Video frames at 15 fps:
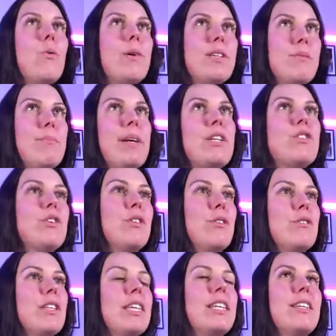always picture
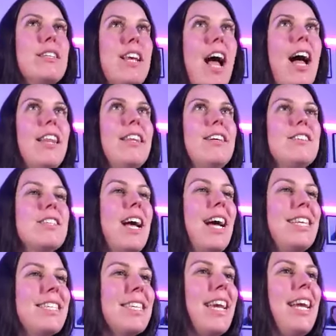those little toddlers
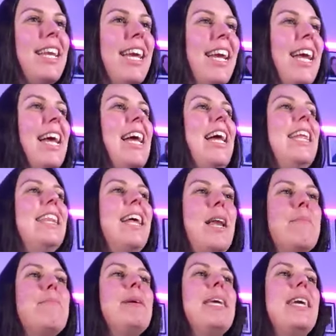ice skating,
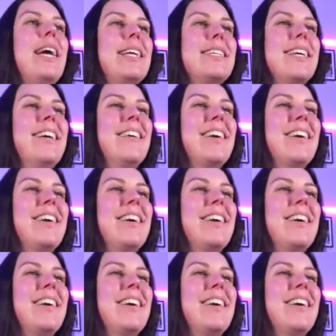then be it,